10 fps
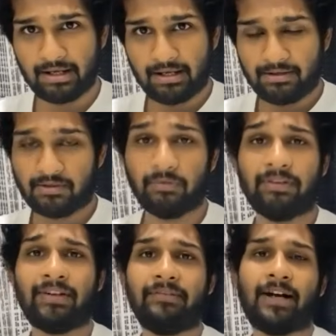So
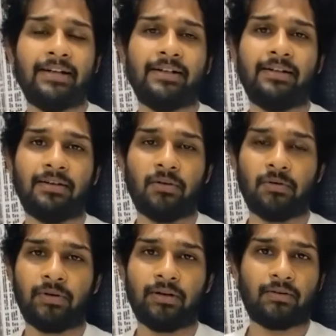we've invited her
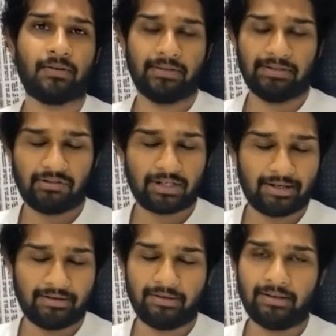over on this
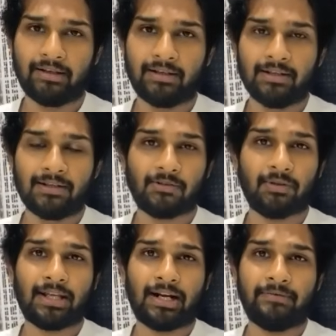channel
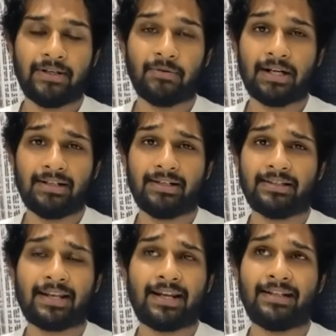so that we could
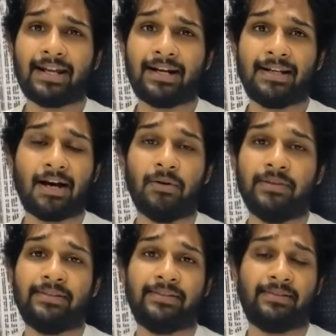understand that
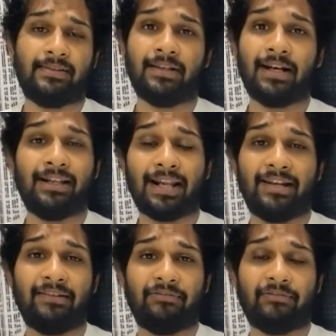how's a
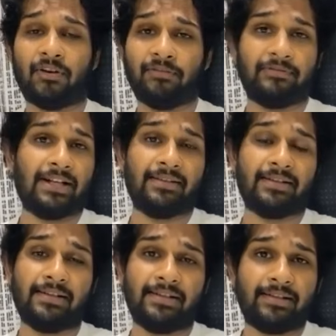life of
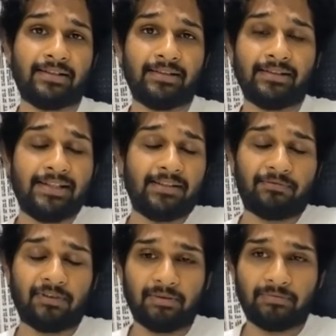consultant in these
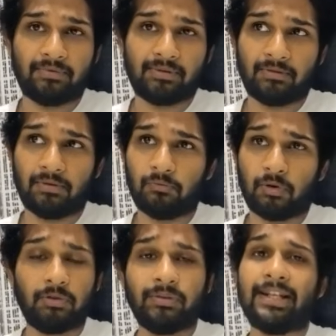firms,
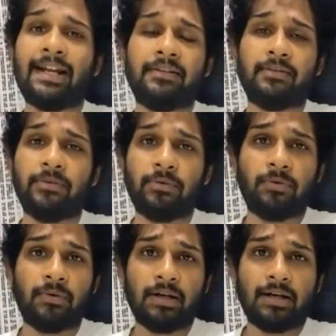what do they get to
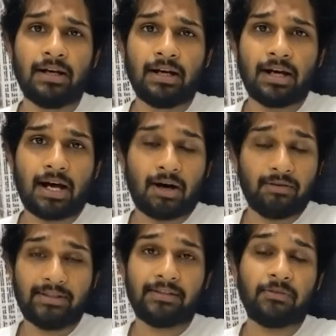do, how
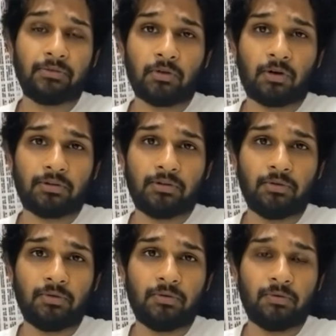is it to talk
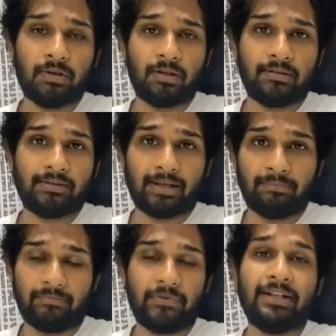to
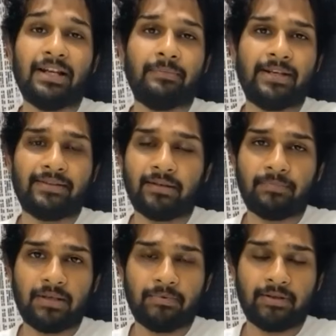some really amazing
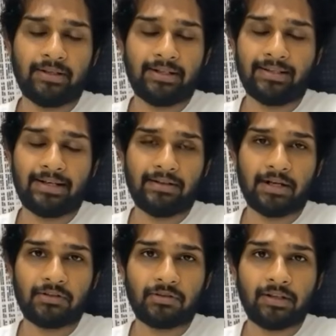people in the
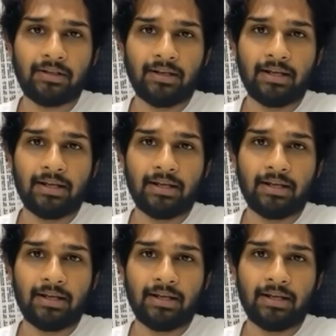industry